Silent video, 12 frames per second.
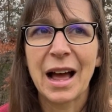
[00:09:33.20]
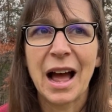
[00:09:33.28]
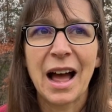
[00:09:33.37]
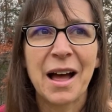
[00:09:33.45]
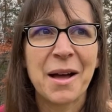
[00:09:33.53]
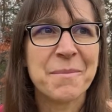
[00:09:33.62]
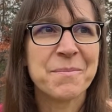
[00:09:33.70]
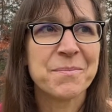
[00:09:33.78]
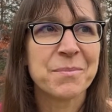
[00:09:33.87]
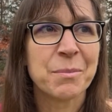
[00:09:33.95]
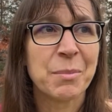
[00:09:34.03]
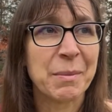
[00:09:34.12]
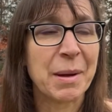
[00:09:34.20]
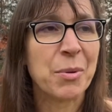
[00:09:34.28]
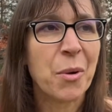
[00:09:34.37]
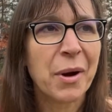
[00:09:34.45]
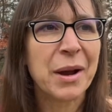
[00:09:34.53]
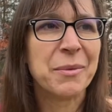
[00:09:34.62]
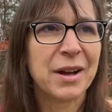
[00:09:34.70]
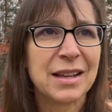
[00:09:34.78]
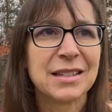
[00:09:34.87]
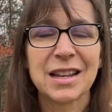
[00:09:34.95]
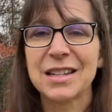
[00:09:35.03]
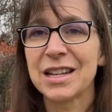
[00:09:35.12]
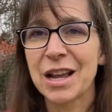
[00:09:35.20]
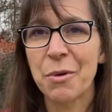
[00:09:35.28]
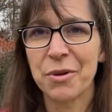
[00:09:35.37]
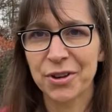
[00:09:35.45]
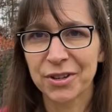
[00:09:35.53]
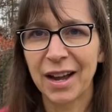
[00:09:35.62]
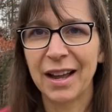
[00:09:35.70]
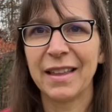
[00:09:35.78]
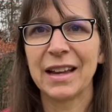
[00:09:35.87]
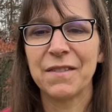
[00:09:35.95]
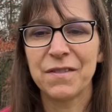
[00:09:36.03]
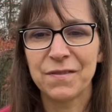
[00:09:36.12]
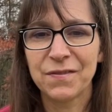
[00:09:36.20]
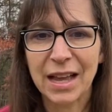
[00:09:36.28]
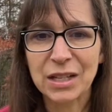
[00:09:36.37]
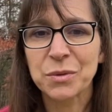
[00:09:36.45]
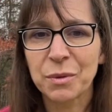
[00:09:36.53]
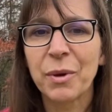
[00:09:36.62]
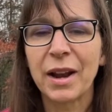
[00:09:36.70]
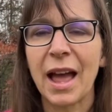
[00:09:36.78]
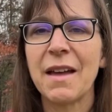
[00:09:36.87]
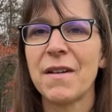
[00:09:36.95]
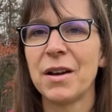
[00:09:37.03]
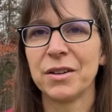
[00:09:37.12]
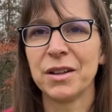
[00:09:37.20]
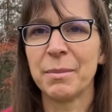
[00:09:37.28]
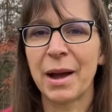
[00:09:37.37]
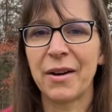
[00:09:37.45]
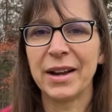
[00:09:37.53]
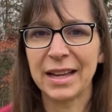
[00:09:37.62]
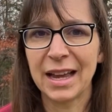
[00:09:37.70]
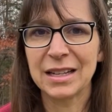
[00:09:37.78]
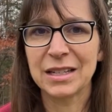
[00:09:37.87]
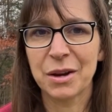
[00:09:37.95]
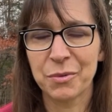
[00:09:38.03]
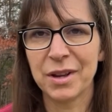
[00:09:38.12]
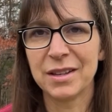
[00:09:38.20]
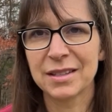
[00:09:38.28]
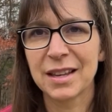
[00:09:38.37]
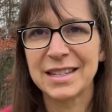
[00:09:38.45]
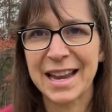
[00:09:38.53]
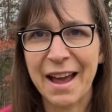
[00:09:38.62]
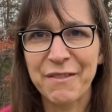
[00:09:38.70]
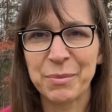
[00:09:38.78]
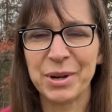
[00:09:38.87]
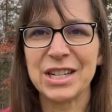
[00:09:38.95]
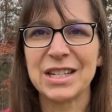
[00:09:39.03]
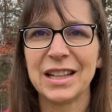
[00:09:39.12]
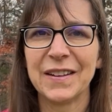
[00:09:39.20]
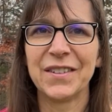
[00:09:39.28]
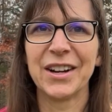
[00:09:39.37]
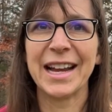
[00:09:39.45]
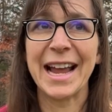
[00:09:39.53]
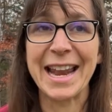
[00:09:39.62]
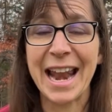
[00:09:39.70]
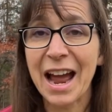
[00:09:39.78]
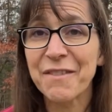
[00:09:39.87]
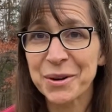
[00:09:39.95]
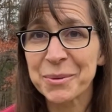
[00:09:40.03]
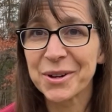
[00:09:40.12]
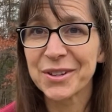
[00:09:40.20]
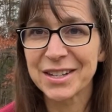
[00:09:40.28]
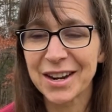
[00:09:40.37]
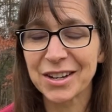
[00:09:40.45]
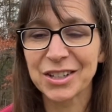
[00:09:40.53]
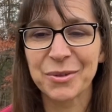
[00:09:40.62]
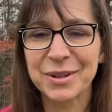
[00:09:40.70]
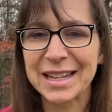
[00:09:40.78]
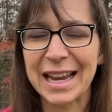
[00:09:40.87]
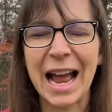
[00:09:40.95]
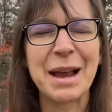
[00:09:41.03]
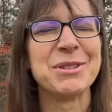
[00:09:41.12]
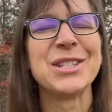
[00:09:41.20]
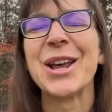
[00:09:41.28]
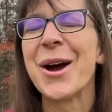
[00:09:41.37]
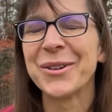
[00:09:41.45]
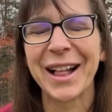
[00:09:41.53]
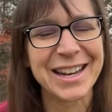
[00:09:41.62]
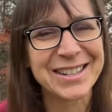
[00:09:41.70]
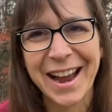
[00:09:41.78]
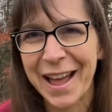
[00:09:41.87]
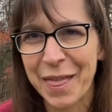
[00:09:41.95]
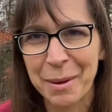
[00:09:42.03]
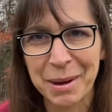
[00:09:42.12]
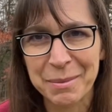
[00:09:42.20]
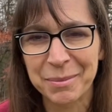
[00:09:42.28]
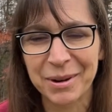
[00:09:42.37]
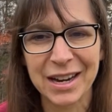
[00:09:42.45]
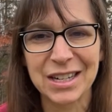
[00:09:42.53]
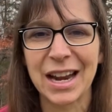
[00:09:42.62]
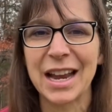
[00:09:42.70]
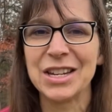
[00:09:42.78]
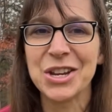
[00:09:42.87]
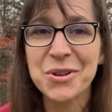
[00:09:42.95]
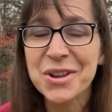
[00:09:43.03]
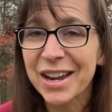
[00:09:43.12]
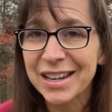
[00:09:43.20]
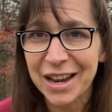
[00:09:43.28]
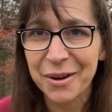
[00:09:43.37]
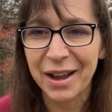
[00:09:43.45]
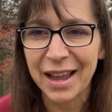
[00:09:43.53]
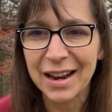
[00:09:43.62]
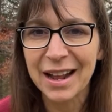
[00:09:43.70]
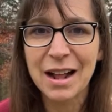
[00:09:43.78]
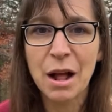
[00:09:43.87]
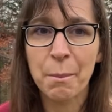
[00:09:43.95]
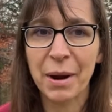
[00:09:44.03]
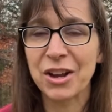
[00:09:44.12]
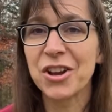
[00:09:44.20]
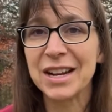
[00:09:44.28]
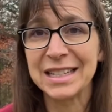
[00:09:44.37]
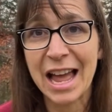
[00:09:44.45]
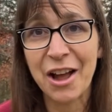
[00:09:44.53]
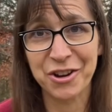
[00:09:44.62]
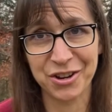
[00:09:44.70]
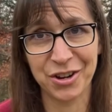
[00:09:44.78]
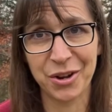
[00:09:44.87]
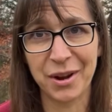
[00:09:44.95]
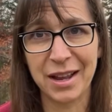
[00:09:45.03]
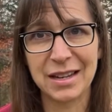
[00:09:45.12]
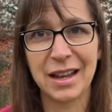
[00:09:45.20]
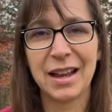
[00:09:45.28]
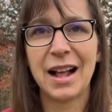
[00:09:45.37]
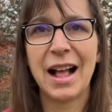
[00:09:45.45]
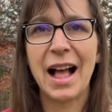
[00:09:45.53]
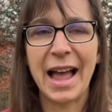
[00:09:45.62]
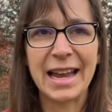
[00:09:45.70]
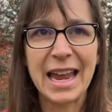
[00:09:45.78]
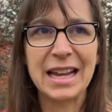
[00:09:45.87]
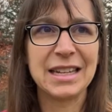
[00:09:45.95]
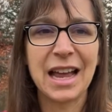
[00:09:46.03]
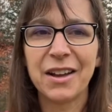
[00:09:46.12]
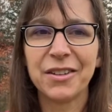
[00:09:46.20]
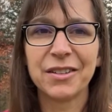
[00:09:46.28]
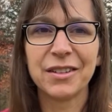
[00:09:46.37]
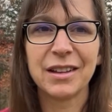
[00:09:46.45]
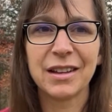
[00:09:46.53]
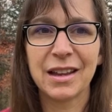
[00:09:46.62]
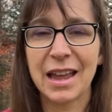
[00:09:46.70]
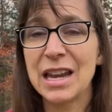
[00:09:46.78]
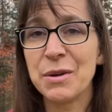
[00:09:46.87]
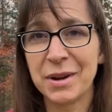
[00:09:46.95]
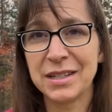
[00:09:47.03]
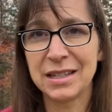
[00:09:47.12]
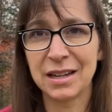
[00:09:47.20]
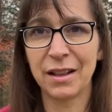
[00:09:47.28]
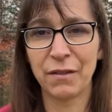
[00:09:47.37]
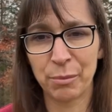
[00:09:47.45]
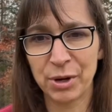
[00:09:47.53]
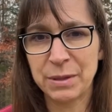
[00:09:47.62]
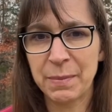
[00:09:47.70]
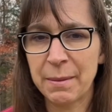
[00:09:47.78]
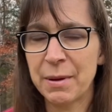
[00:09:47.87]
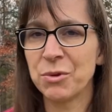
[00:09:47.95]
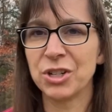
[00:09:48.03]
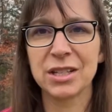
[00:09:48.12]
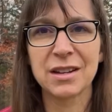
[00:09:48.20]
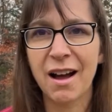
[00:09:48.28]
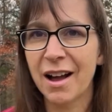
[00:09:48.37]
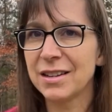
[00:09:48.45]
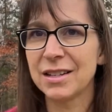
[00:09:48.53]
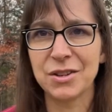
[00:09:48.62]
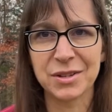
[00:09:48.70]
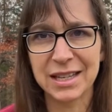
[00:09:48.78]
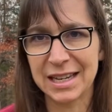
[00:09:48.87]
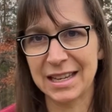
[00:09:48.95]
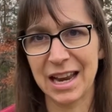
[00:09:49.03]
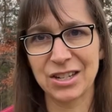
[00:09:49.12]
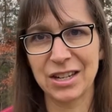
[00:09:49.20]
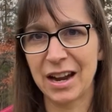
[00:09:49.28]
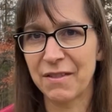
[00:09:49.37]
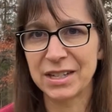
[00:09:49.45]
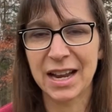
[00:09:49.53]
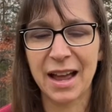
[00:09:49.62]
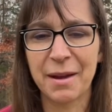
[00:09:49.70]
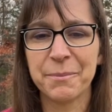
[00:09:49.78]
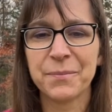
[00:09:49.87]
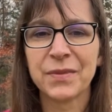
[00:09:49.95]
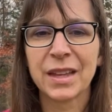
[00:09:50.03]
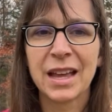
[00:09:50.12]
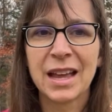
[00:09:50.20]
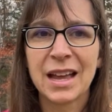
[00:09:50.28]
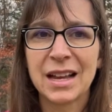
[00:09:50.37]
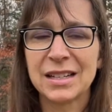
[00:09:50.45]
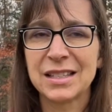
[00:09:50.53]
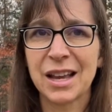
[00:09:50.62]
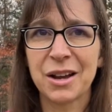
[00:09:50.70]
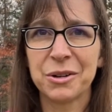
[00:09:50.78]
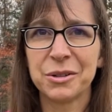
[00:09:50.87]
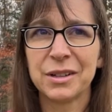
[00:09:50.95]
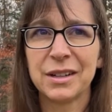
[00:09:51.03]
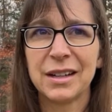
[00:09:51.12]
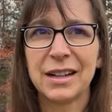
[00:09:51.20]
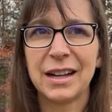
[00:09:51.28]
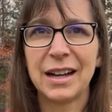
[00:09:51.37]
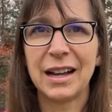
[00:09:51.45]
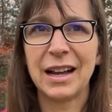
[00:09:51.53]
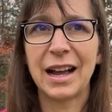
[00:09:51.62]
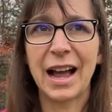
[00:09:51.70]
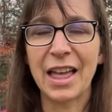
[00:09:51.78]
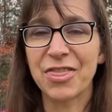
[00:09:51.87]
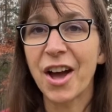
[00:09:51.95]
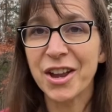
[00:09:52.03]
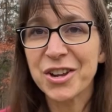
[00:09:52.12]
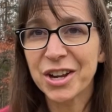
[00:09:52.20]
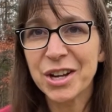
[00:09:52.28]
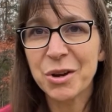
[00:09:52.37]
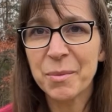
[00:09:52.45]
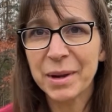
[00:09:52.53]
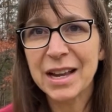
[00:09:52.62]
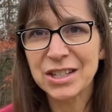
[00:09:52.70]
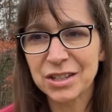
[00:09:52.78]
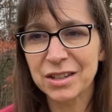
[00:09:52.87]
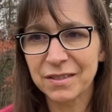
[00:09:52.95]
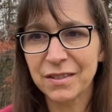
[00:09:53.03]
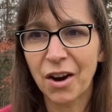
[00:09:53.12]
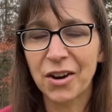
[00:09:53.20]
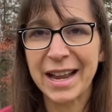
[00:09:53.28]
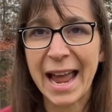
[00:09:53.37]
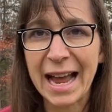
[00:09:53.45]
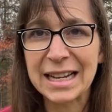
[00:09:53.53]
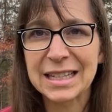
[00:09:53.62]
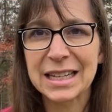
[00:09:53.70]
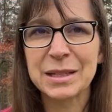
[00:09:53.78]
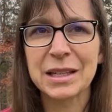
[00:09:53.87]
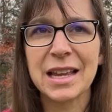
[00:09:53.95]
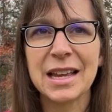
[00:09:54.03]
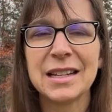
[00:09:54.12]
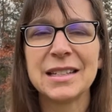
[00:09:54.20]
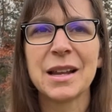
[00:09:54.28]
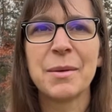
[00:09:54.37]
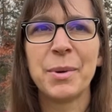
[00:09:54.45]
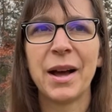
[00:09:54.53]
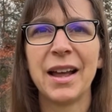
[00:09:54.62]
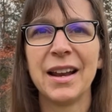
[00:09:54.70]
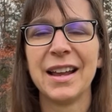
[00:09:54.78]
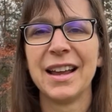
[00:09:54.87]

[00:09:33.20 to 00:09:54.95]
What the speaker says: my point was to go with her gut. That's what I felt good about, I guess, was to have the breech delivery. And afterward, the doctor was like, I'm so glad you had that baby breech. I knew you could do it, but I couldn't tell you to do it. I can't tell anyone to deliver a breech baby. We're just taught to do a C-section every time. And so I thought you could do it because you already had 6 kids, but